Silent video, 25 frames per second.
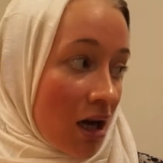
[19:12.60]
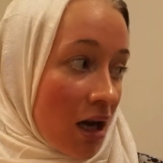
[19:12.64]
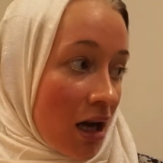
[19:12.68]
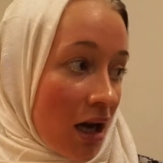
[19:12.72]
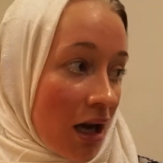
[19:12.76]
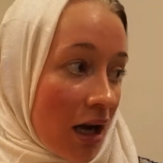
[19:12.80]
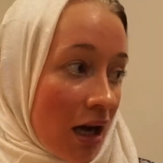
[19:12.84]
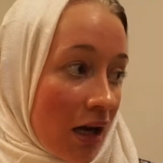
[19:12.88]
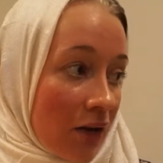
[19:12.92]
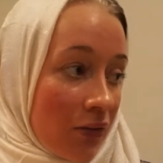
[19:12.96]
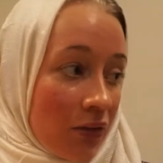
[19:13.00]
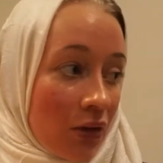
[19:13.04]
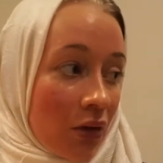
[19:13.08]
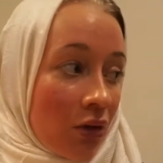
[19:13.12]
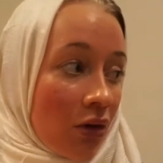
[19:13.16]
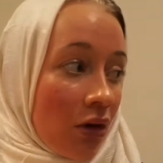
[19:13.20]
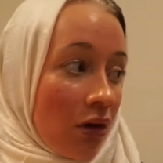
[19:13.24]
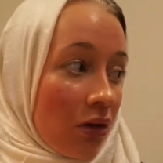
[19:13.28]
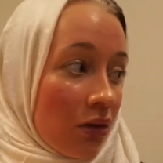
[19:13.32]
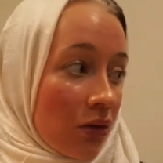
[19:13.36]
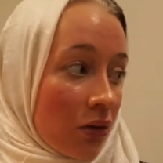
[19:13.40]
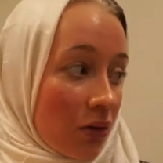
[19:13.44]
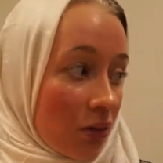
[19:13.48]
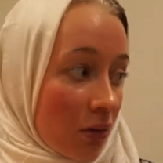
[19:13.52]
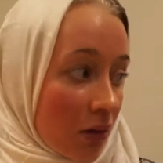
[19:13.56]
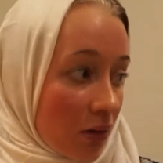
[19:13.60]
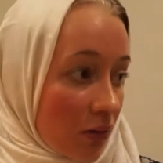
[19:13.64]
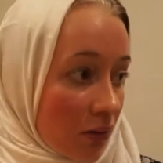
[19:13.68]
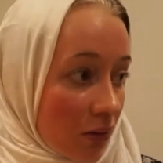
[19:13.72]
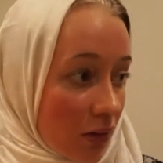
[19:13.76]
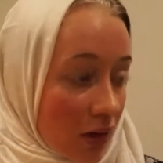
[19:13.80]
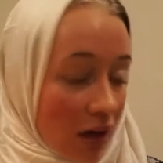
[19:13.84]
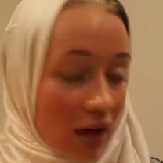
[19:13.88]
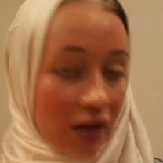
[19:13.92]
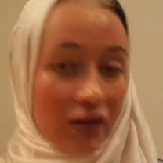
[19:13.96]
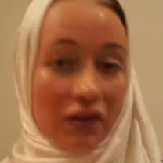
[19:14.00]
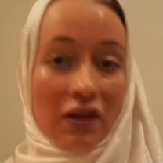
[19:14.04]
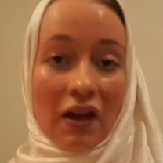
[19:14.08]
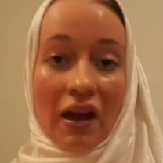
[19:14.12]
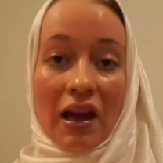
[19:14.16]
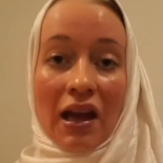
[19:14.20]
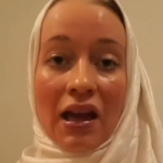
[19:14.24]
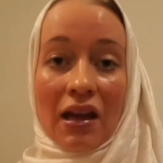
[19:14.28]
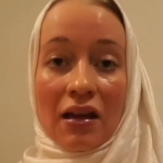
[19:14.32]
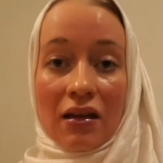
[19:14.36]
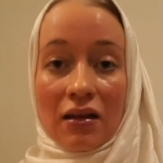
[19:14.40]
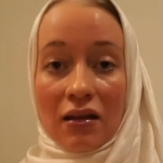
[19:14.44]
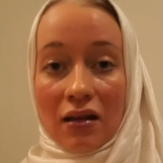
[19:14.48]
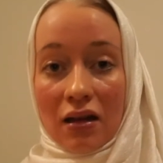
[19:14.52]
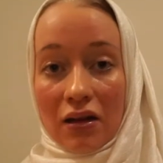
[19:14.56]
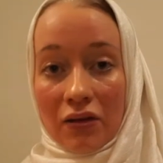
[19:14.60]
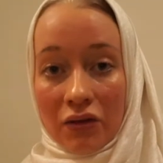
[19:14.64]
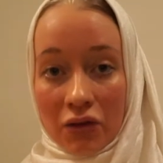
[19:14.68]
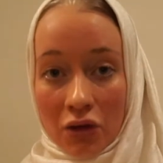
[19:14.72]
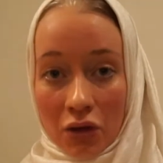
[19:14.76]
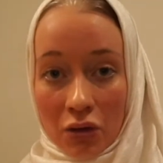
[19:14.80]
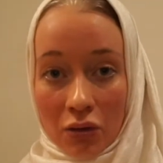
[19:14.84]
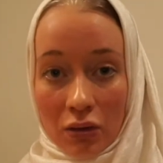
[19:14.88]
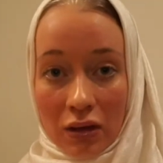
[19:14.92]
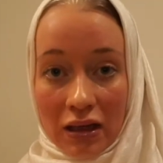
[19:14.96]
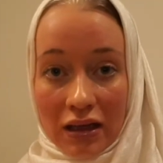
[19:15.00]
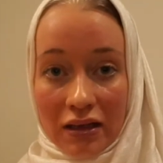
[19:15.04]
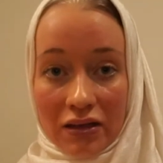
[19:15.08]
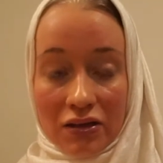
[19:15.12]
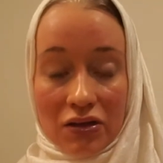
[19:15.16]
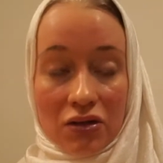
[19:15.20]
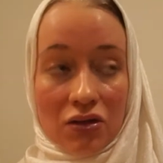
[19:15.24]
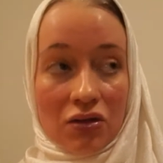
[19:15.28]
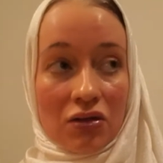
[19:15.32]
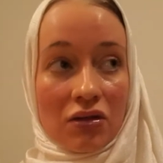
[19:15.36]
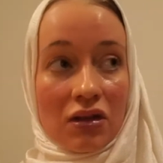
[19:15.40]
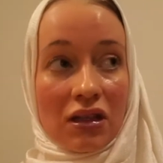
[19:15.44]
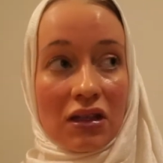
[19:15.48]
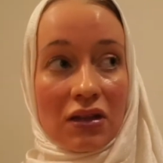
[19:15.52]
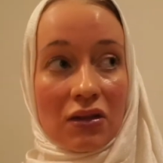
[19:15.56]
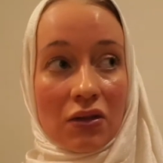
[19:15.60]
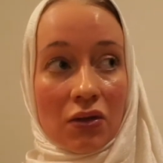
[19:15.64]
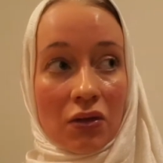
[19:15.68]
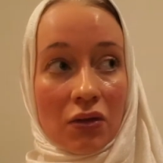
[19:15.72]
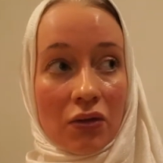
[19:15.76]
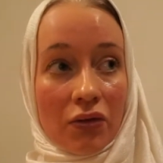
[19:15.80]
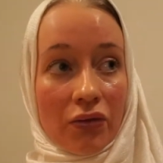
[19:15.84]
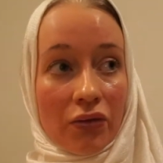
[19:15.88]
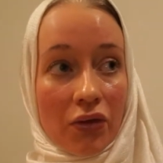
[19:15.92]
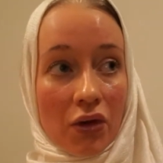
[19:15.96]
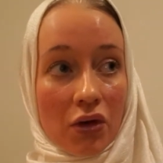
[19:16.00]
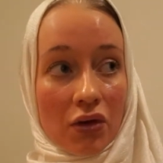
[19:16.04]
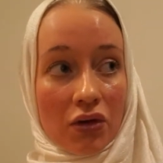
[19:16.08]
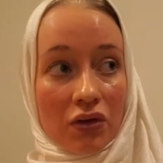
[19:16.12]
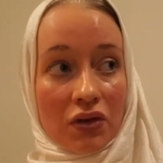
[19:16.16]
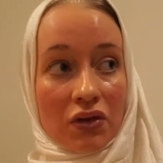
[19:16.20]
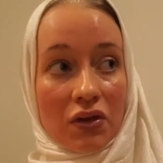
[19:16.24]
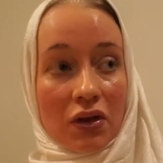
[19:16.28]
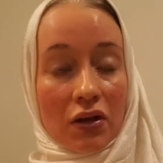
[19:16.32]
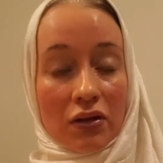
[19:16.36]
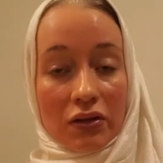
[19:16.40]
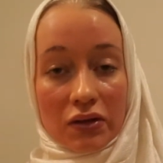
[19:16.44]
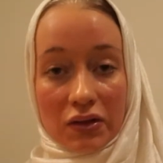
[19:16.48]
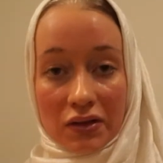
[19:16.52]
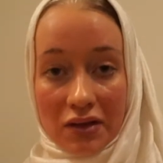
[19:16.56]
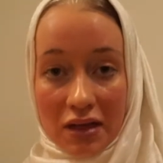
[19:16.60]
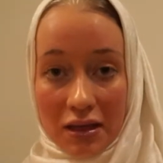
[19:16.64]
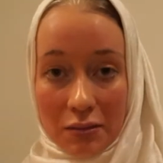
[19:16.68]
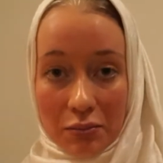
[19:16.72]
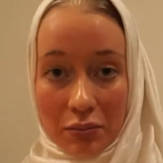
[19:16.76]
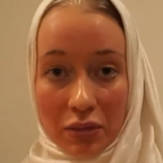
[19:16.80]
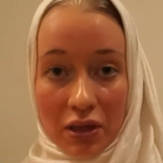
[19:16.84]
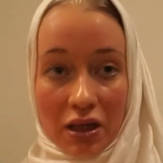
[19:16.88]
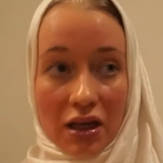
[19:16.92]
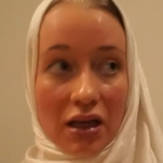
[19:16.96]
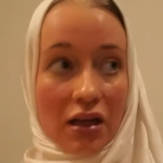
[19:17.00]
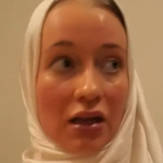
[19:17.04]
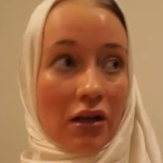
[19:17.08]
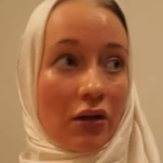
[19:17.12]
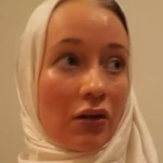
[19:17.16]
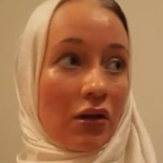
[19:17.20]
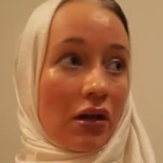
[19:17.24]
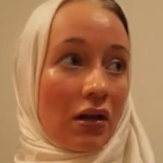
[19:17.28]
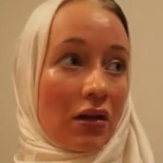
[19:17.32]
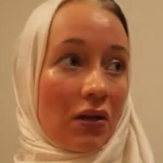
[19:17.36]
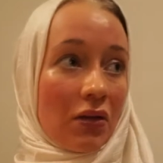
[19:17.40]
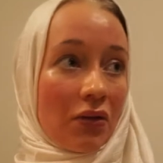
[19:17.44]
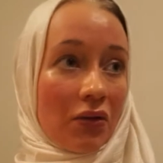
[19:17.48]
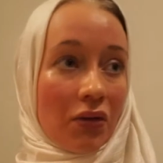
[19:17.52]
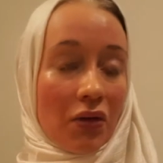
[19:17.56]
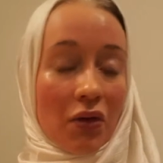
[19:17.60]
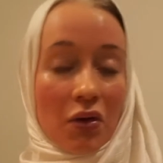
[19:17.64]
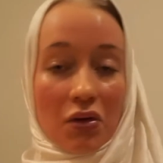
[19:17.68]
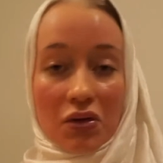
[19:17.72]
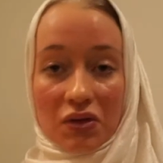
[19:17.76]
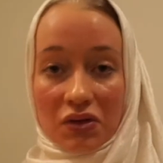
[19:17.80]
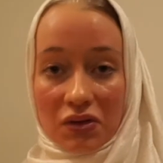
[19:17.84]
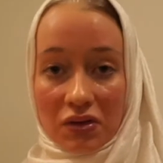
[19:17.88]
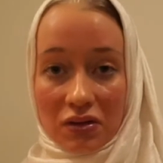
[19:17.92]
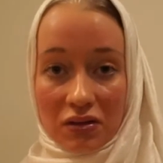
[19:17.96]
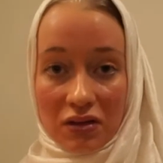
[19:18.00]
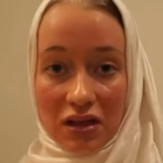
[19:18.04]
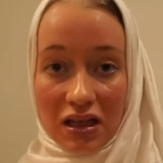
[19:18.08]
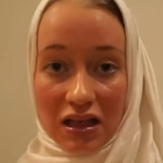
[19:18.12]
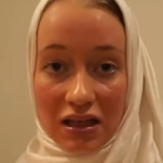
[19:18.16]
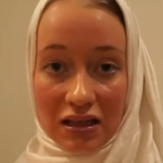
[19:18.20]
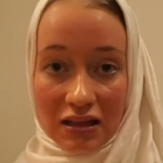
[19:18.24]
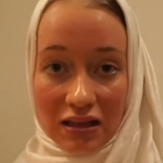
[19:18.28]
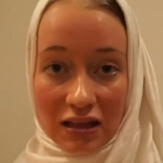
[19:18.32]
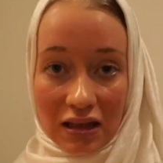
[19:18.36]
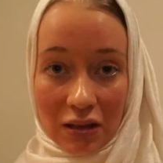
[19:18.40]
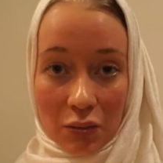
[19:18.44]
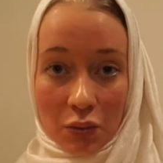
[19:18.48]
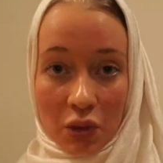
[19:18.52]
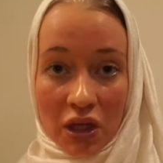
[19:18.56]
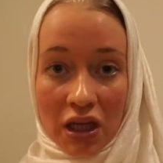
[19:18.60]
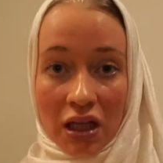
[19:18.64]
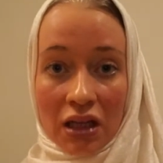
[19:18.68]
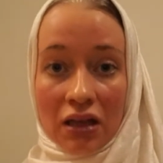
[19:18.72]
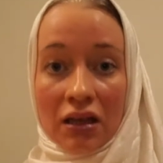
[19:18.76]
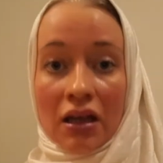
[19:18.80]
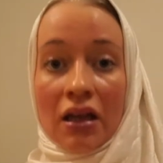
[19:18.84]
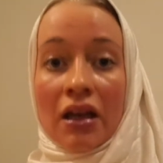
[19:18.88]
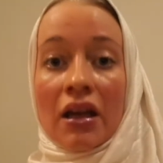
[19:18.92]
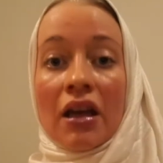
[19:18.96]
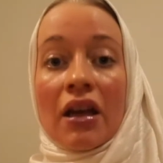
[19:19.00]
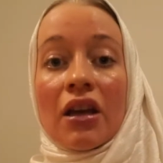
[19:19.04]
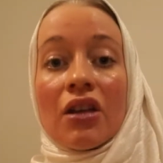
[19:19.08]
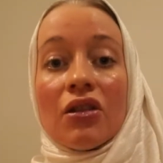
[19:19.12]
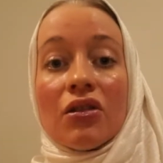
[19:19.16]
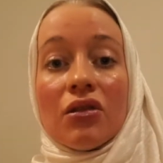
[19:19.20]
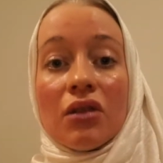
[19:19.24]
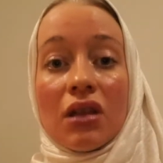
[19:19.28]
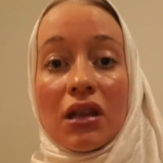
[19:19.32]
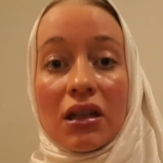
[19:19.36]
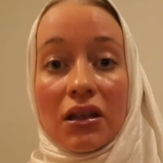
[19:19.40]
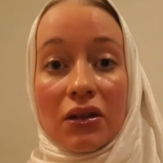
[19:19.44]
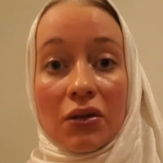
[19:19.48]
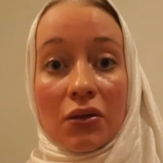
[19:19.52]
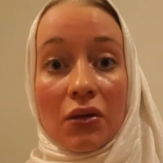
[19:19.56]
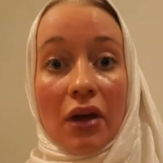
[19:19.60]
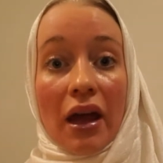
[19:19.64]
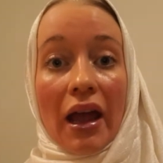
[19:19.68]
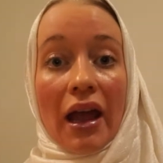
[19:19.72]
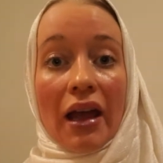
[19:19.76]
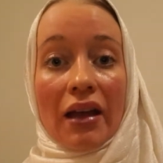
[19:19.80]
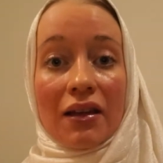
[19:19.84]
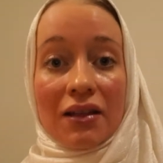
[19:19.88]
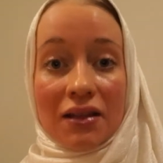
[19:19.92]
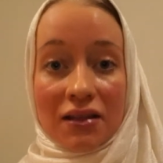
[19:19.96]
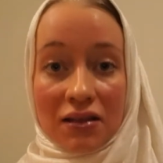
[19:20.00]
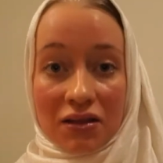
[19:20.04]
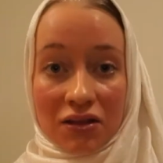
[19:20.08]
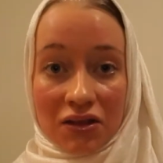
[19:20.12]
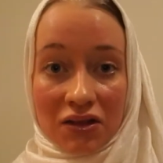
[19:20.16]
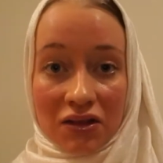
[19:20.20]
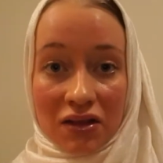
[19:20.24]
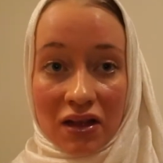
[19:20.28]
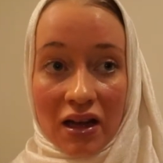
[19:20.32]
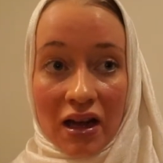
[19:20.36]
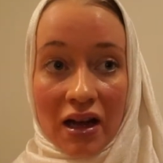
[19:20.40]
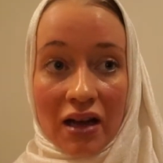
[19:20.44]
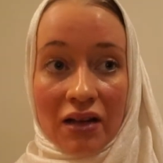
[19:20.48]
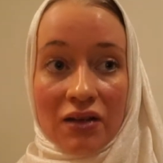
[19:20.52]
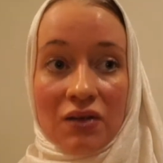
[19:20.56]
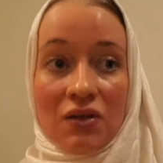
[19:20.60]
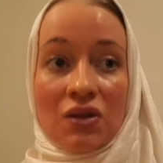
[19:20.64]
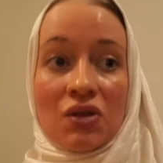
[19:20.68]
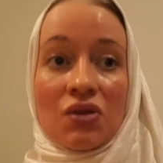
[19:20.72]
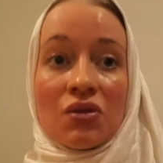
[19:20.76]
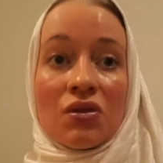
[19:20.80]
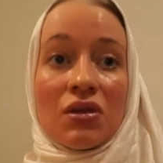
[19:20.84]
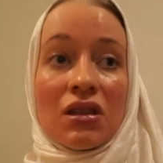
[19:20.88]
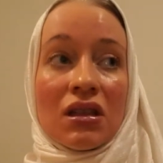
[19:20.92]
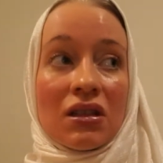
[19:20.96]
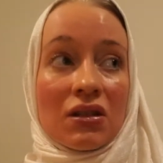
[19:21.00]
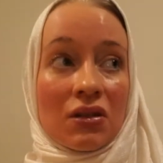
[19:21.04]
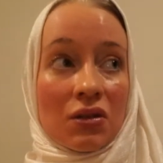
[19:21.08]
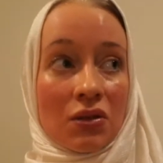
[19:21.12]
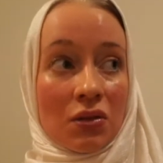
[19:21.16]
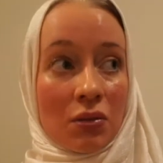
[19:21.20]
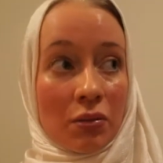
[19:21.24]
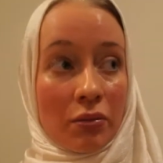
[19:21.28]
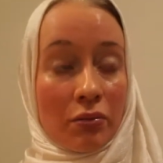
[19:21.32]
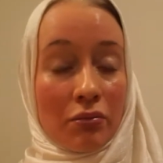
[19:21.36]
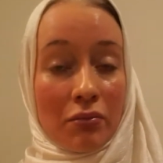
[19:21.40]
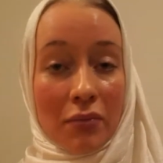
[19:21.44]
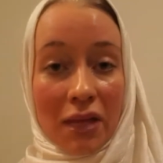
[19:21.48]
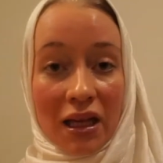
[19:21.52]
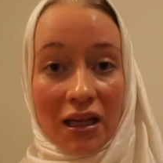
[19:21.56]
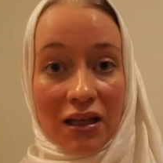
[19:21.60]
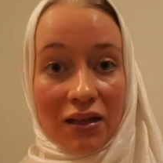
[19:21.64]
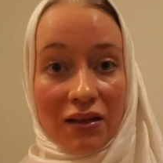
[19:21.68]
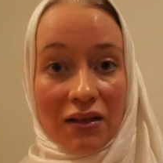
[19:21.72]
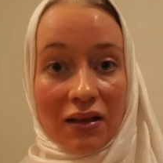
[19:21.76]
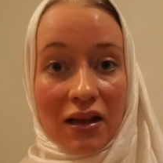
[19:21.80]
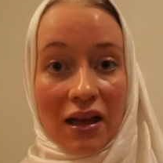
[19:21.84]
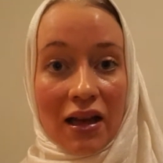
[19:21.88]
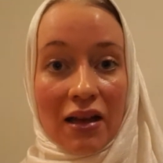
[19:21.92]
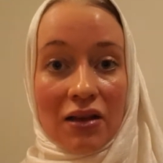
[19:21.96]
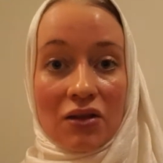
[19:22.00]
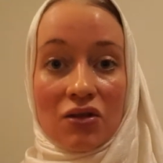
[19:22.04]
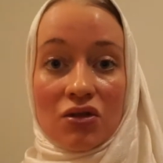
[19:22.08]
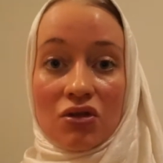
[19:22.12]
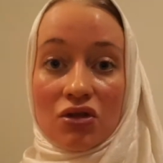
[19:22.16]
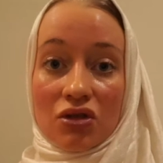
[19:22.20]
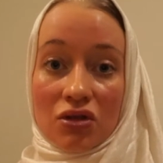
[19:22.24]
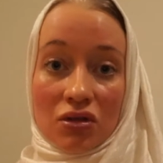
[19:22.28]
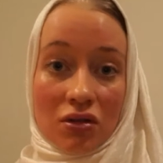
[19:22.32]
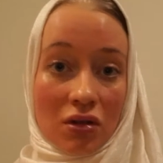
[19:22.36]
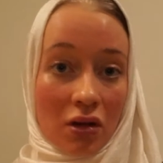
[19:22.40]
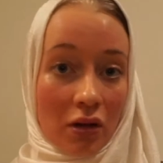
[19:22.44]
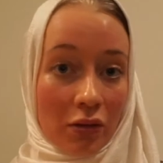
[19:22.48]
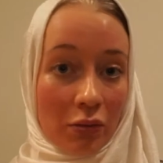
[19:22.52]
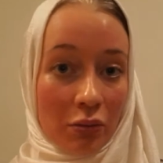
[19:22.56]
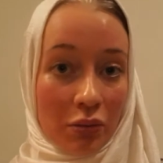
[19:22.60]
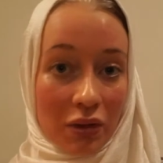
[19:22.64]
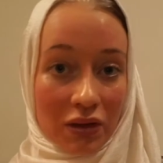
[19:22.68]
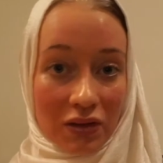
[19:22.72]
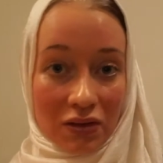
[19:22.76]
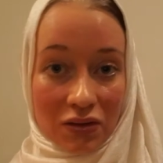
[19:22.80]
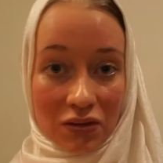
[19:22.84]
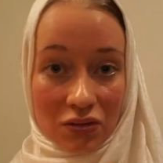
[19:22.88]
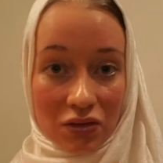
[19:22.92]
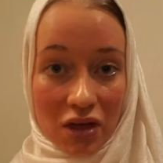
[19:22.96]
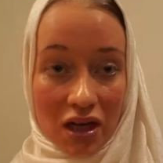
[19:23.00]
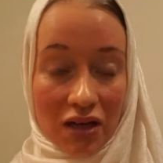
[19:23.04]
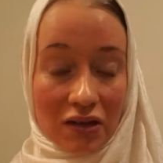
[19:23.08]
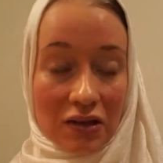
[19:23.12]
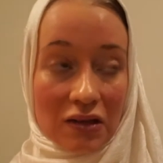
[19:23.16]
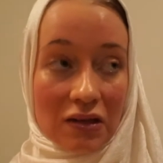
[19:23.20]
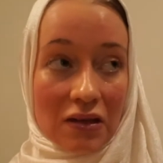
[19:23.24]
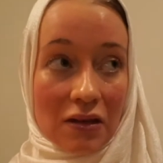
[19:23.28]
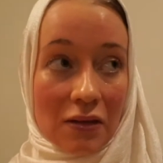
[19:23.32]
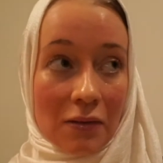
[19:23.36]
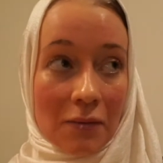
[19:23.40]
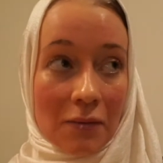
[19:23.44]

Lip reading: If you're going to attain knowledge, you need to focus on sleeping, you need to focus on eating well, you need to exercise, you need to meditate, you should not be stressed.